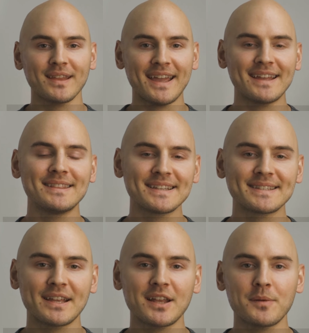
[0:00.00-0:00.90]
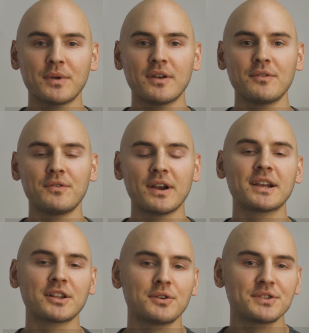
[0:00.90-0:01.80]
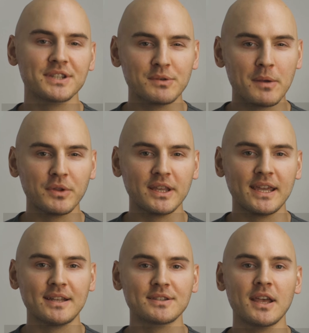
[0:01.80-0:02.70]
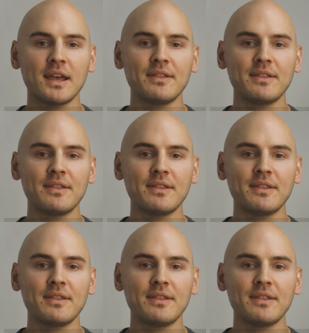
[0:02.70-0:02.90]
And this setup very closely replicates